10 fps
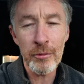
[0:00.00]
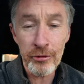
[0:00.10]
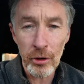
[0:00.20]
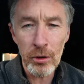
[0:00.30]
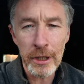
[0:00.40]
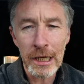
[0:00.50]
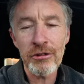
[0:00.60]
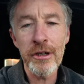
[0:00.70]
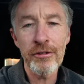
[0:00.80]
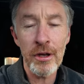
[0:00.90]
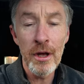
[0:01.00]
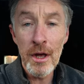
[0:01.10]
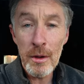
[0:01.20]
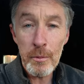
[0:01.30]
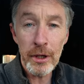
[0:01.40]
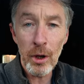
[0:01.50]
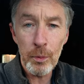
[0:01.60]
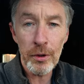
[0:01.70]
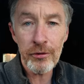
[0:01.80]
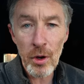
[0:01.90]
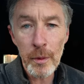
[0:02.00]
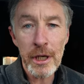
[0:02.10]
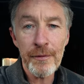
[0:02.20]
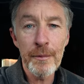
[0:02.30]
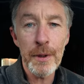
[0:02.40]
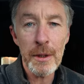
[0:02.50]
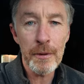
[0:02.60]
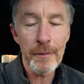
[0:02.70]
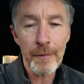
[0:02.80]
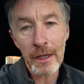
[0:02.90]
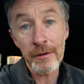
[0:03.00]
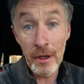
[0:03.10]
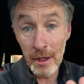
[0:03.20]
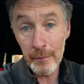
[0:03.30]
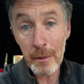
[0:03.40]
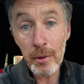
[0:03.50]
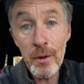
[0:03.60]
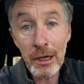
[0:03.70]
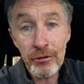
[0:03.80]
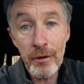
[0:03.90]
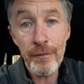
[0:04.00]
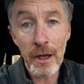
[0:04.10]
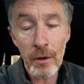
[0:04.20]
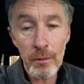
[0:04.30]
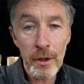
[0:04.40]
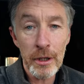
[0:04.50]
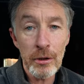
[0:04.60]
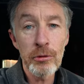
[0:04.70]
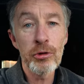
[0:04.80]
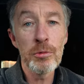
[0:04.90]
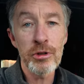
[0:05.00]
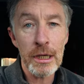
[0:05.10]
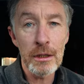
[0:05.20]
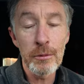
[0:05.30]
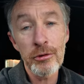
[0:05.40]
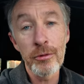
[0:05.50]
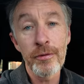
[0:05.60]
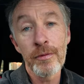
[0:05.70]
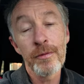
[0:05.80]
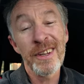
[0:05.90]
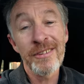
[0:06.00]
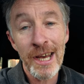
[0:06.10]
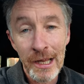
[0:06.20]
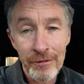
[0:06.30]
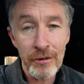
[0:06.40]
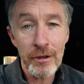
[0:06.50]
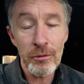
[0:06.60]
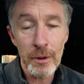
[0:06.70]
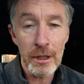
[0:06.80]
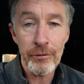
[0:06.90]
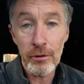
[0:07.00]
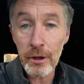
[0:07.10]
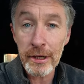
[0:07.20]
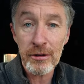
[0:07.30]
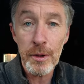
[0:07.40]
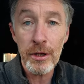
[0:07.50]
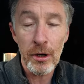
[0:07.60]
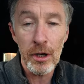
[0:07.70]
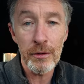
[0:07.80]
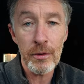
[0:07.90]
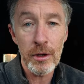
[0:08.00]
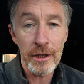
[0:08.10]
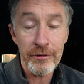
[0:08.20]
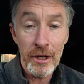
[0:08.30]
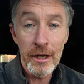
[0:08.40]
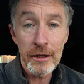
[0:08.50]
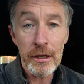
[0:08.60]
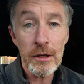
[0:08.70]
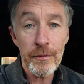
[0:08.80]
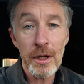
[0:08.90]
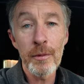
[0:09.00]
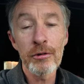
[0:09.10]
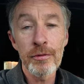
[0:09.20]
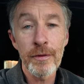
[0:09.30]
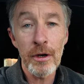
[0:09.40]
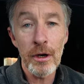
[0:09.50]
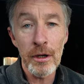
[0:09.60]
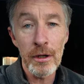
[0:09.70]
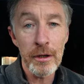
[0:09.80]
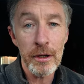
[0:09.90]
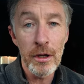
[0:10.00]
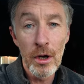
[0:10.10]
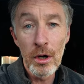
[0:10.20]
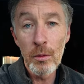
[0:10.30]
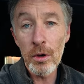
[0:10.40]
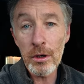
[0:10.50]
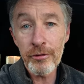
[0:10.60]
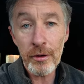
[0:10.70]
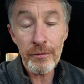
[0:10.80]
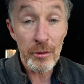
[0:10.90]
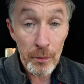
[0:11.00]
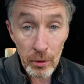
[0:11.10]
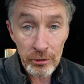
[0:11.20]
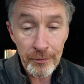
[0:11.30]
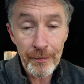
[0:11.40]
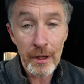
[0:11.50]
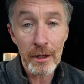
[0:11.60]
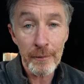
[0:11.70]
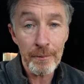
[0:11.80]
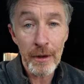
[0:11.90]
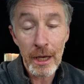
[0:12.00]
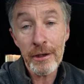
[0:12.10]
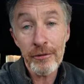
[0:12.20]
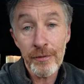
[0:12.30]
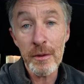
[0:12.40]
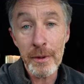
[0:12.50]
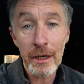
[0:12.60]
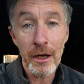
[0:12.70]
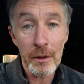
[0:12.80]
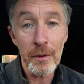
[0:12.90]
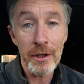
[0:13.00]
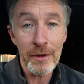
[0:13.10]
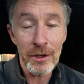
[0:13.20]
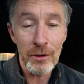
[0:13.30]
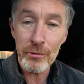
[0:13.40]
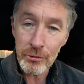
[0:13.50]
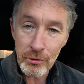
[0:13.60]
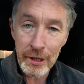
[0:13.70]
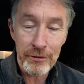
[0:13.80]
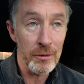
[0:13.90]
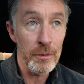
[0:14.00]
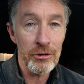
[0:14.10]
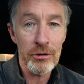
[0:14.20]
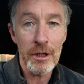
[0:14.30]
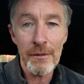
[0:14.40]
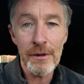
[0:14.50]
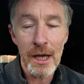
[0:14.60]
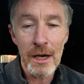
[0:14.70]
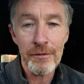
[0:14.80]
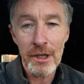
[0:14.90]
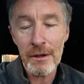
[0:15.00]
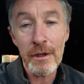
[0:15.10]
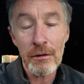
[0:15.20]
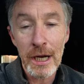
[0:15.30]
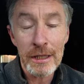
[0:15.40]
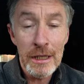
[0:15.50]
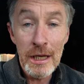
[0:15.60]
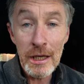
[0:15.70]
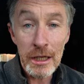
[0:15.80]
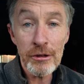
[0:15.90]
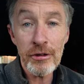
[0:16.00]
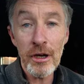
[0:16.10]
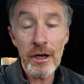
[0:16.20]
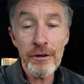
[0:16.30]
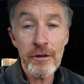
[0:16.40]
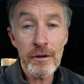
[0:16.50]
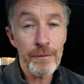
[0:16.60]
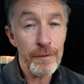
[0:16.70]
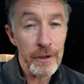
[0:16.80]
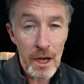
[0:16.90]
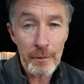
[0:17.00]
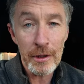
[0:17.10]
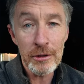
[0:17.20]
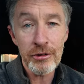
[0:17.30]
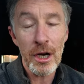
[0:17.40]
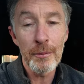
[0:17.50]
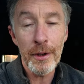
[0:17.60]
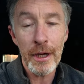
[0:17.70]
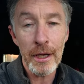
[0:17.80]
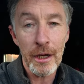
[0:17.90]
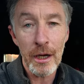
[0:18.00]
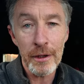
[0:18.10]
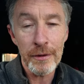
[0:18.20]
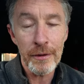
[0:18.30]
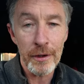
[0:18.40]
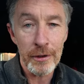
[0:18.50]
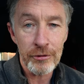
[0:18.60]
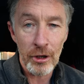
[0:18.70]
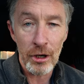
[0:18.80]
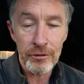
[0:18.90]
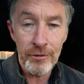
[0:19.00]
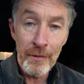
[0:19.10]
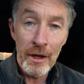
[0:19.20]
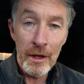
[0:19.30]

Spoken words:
It was so good actually to meet up with so many different people and people who actually follow my YouTube channel, which was fantastic as well. So great to meet all of you guys. Thank you very much for all the words of support and feedback on my videos. It was great to meet you and have the laughs and have the crack. Each of the guys did a phenomenal job on their talks.